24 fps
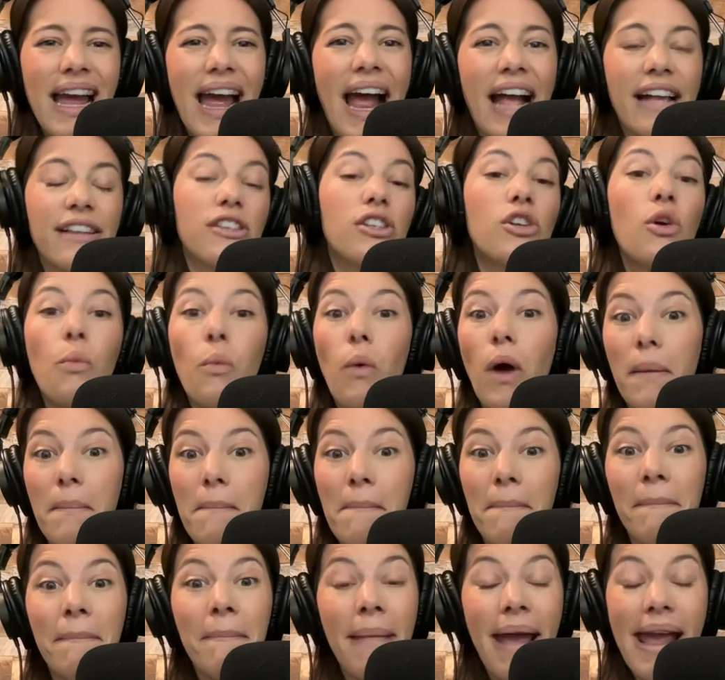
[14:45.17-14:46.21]
as to
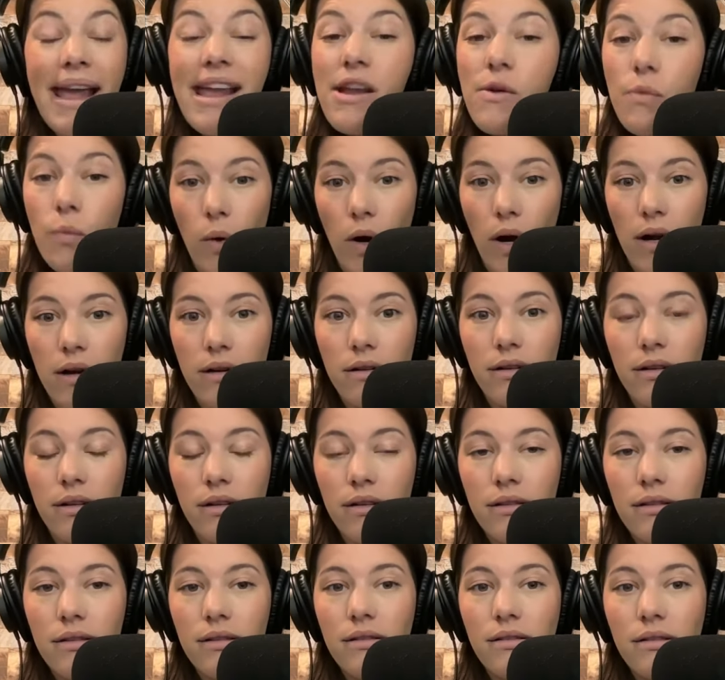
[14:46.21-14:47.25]
what may work,
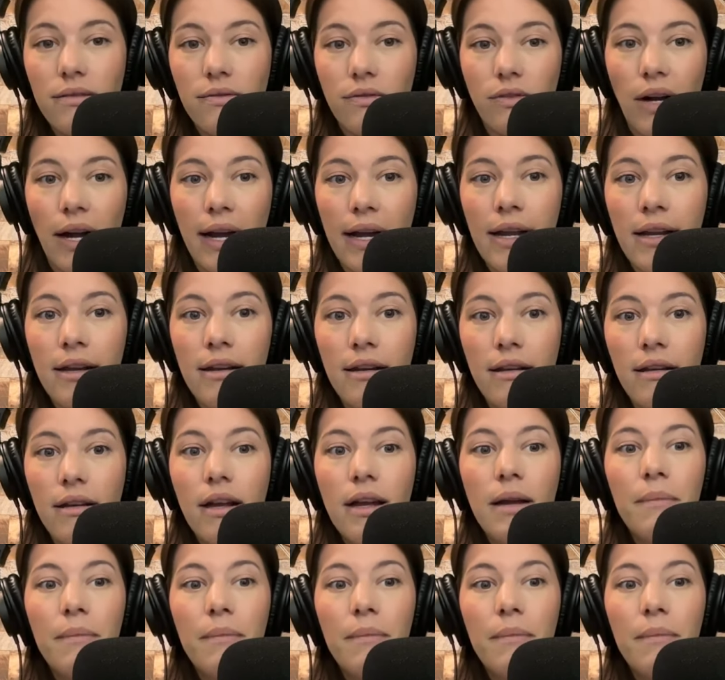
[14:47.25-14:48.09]
right?